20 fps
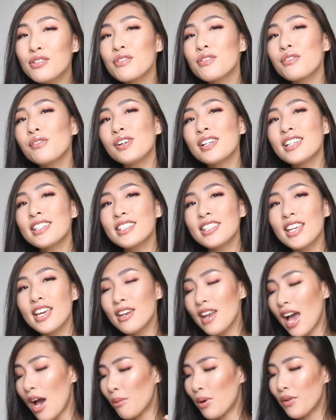and oily
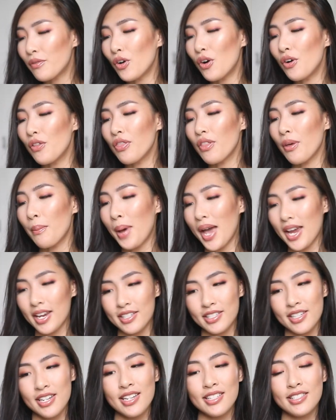skin. However, on the
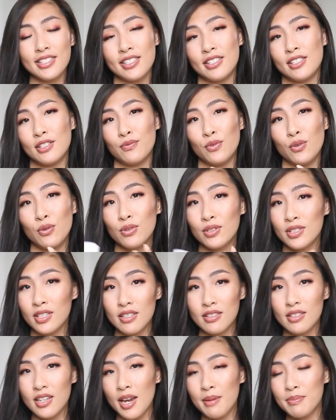packaging, it says it's for all
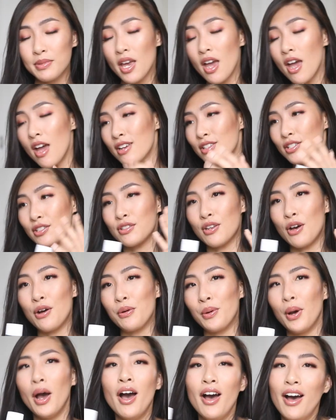skin types.
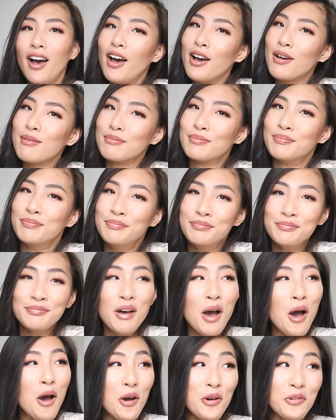So,
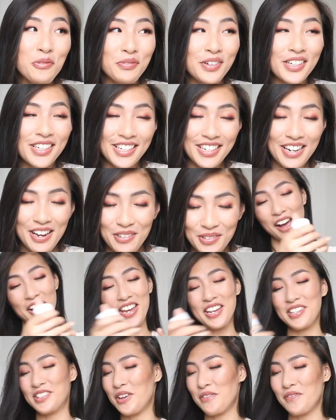who really knows?
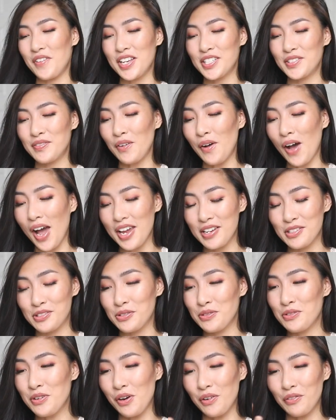Okay, so first of all, I
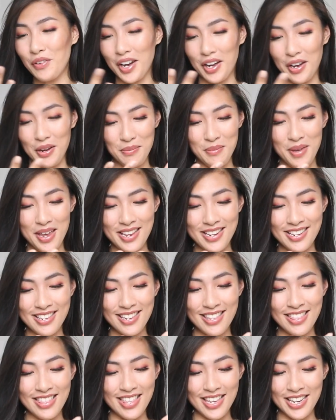do not
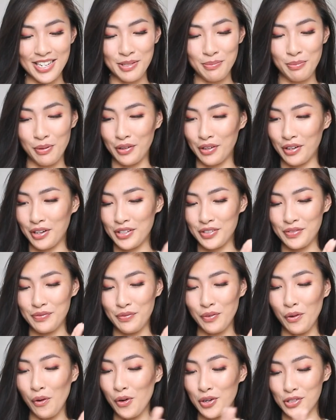recommend this product
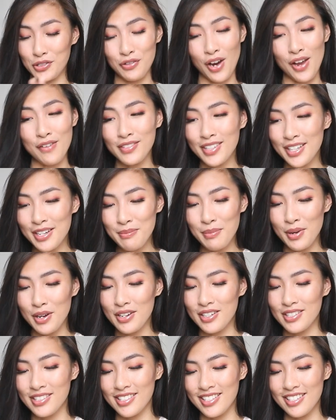for traveling
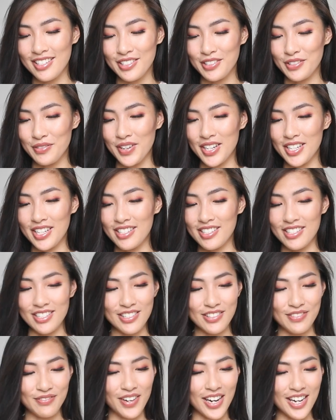because it is already
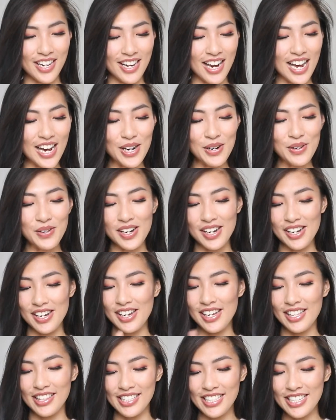just right
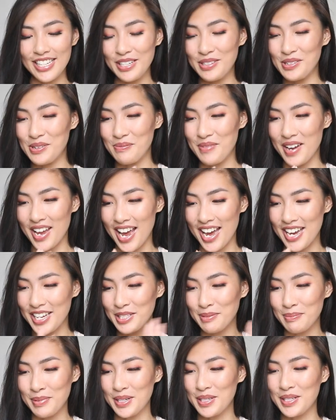now leaking on my
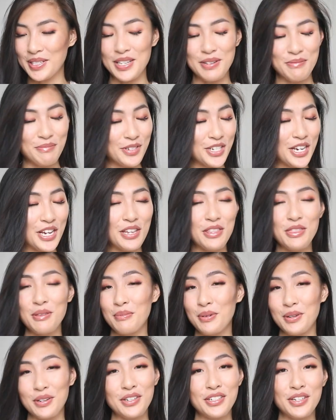hands because I'm shaking the
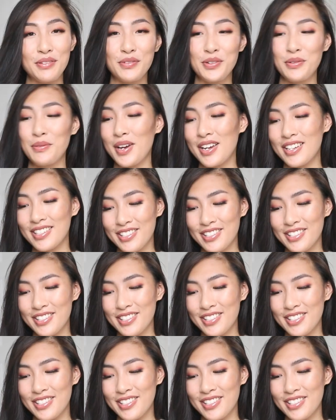product everywhere.